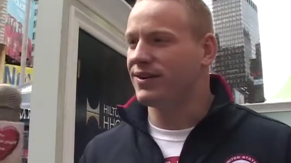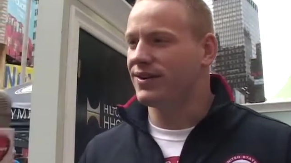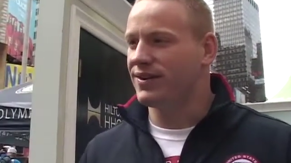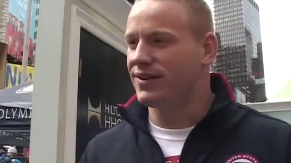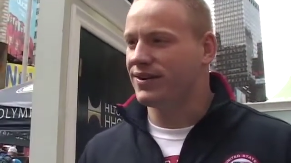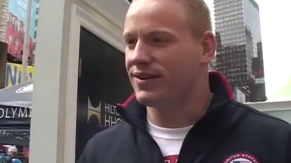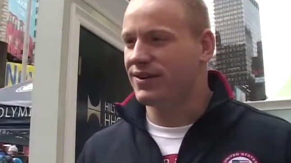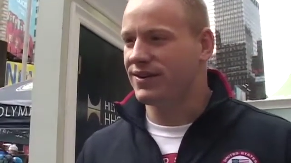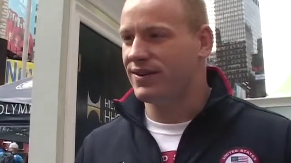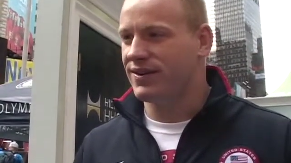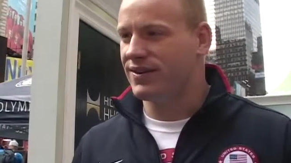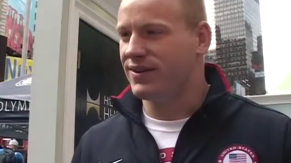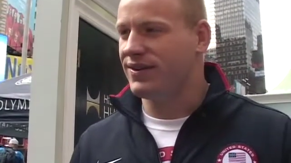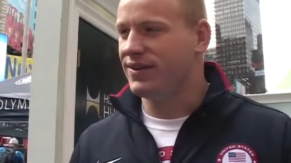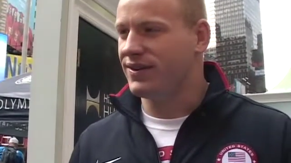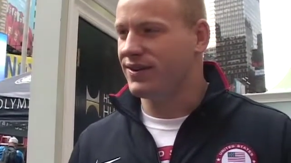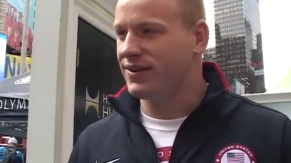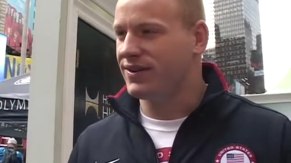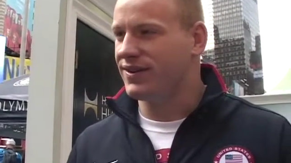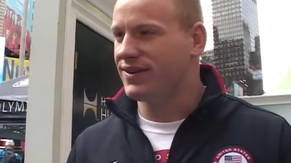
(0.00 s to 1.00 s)
Good. We'll
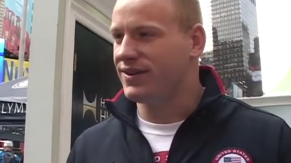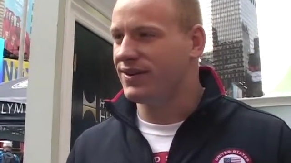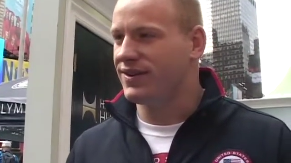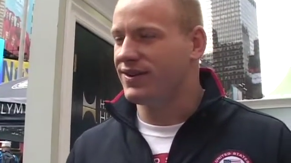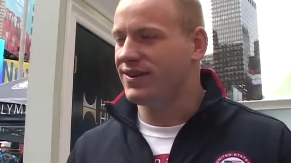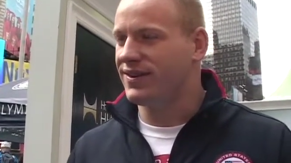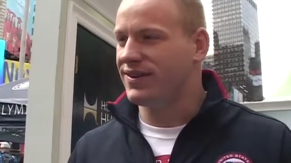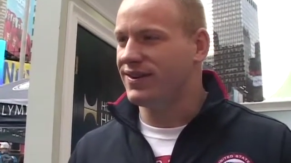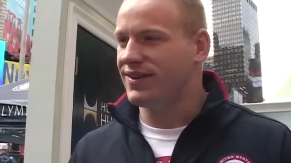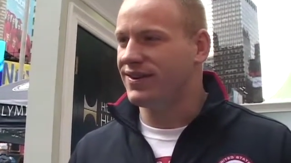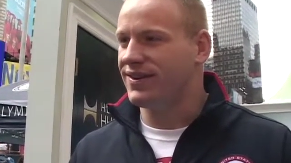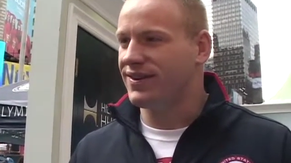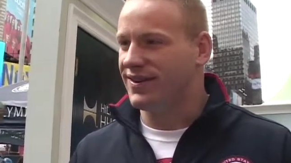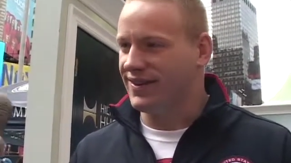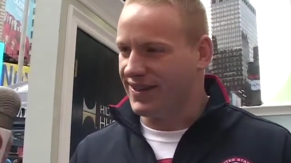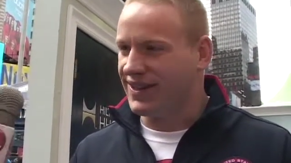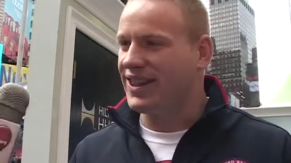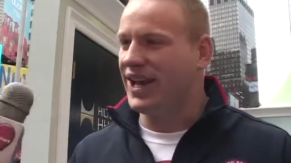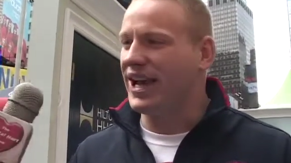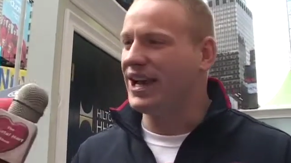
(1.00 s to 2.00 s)
send you a tweet.
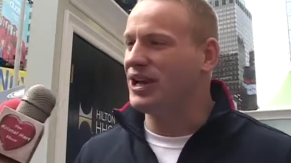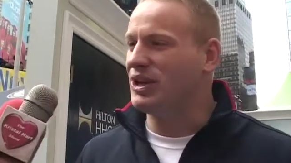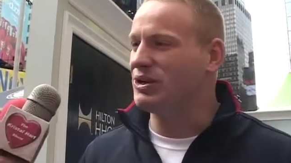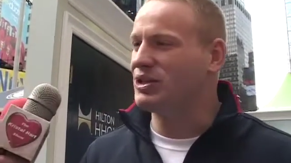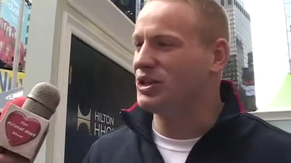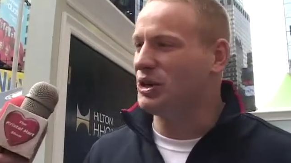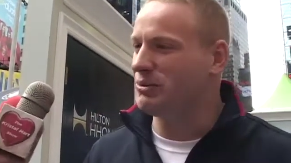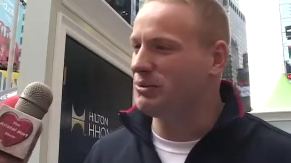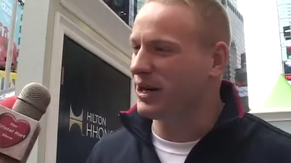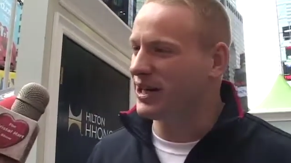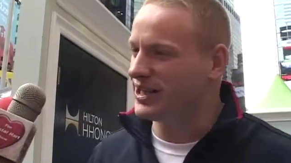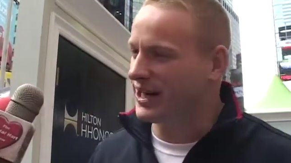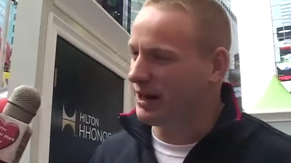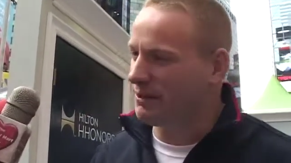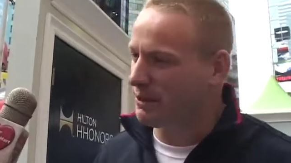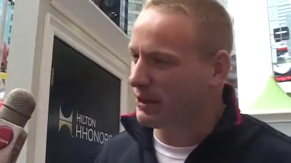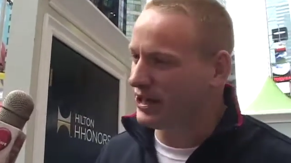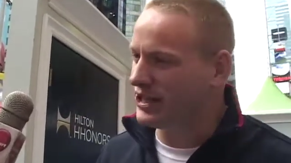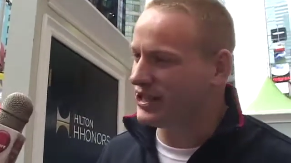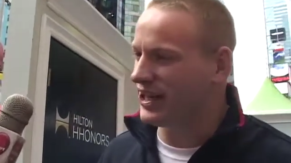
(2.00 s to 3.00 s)
Thank you so much. I
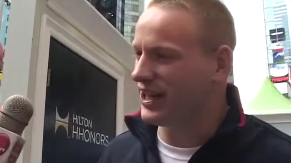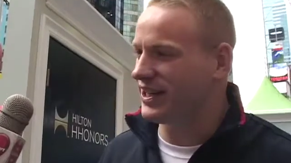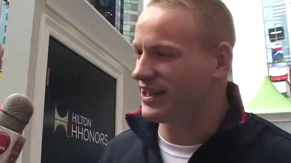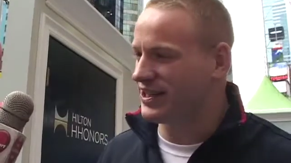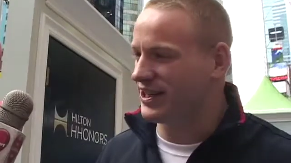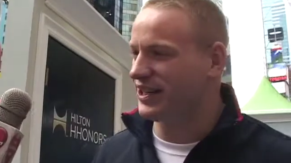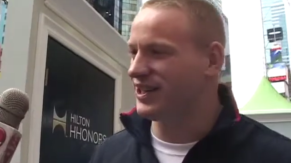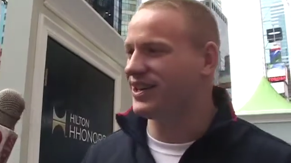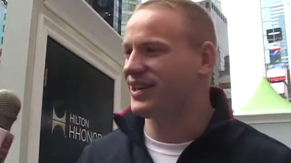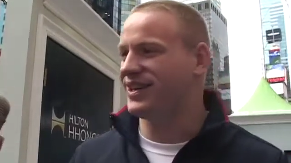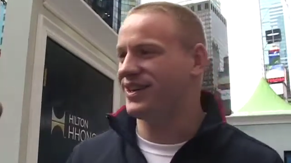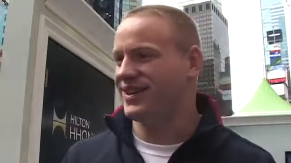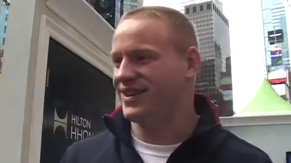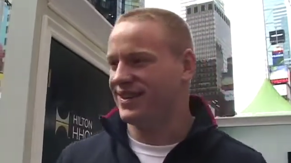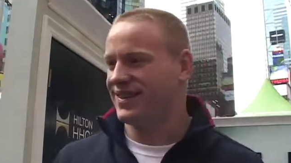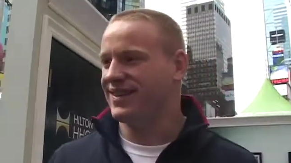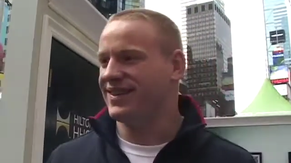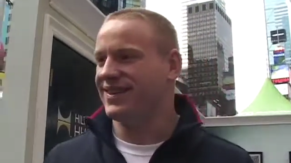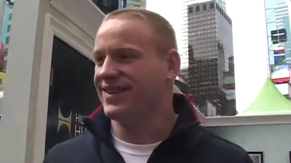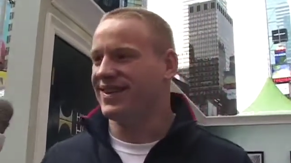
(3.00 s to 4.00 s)
appreciate it, sir. Thank you.
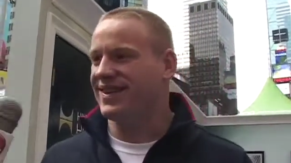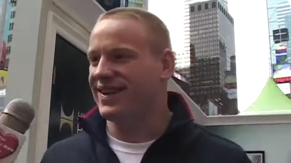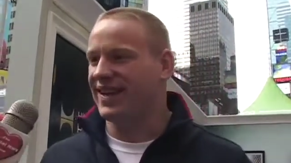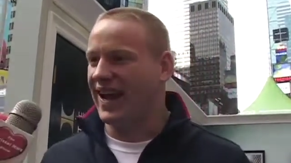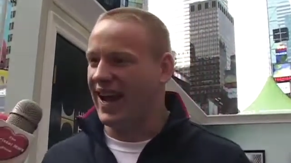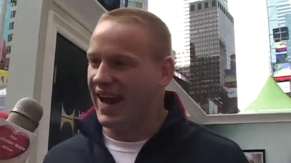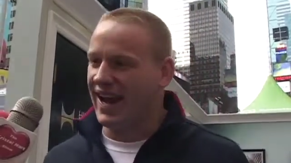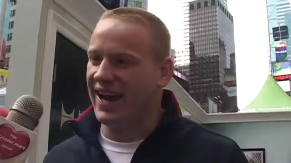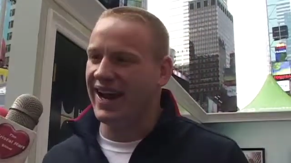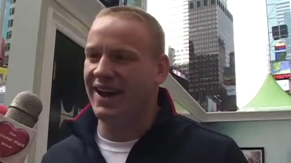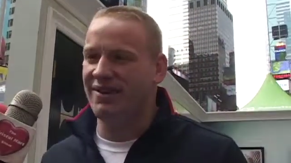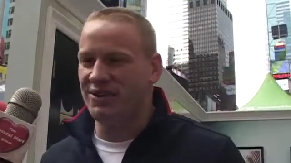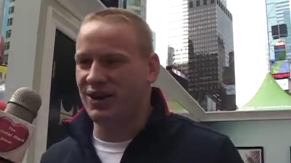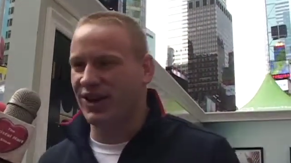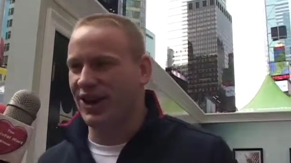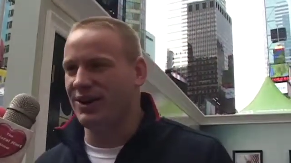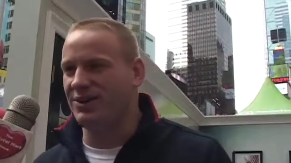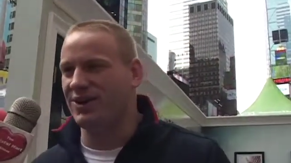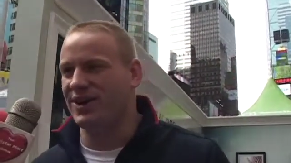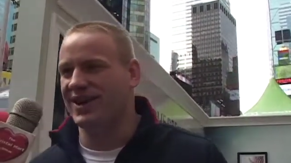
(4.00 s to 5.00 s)
Good luck. Hey, have a
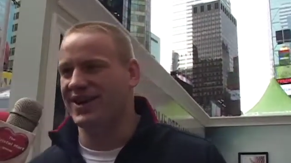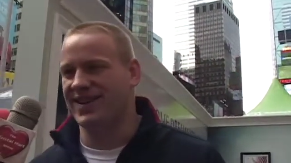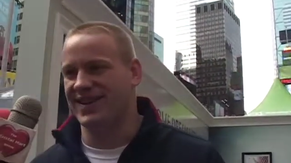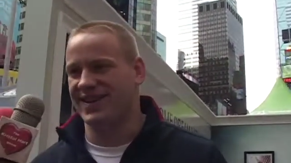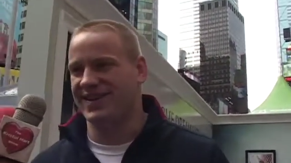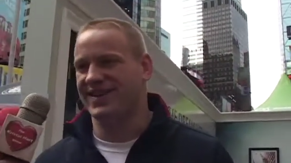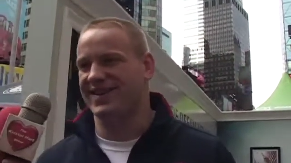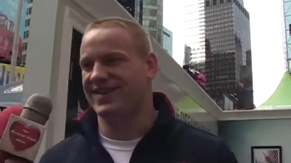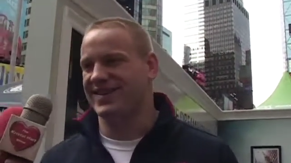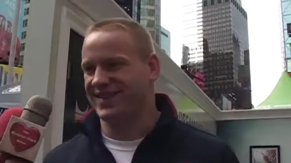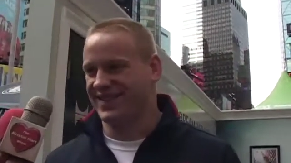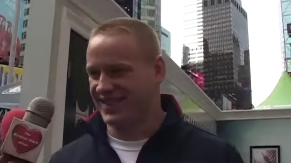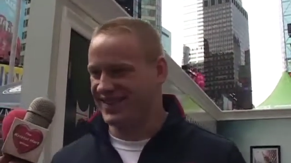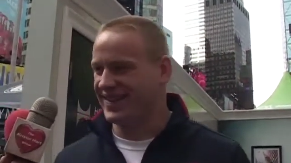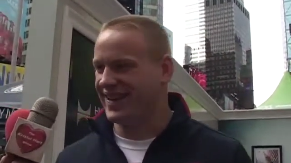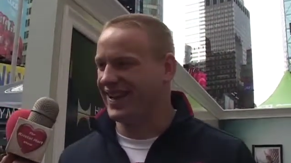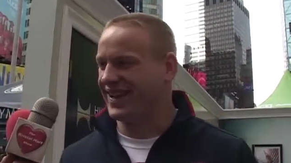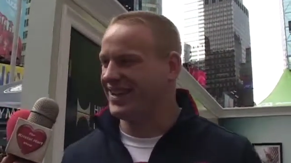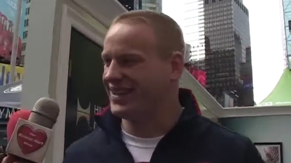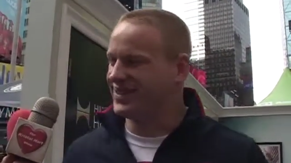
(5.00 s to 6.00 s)
great one. Thank you.
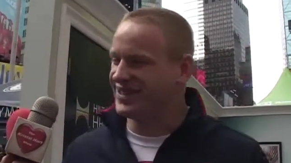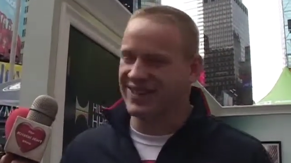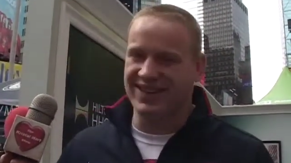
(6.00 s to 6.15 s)
Thank you,